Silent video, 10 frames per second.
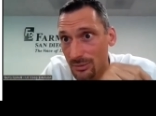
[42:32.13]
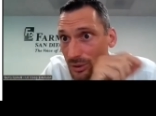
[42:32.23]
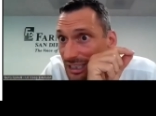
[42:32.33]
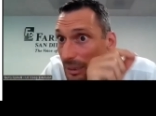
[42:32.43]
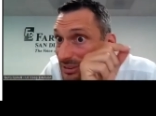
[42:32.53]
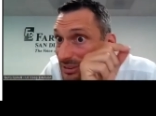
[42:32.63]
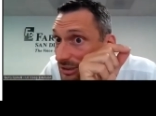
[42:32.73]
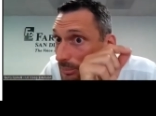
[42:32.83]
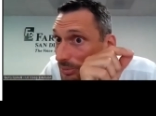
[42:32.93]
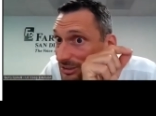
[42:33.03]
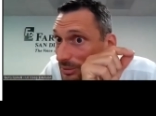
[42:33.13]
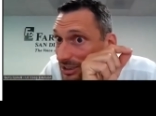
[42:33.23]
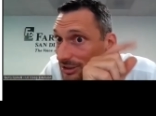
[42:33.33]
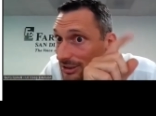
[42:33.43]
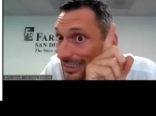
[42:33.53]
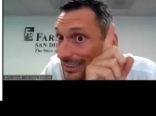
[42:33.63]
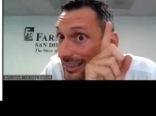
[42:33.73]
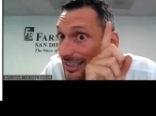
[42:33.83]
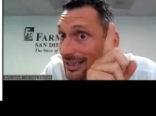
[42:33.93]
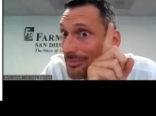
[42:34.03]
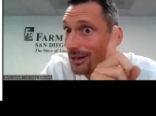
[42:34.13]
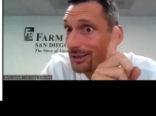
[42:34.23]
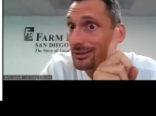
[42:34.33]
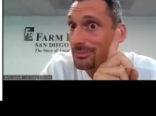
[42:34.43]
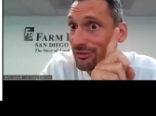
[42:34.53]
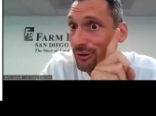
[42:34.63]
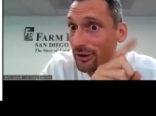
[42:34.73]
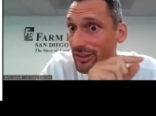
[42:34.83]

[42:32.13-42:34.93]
What happens to the precipitation rate? And think about it before.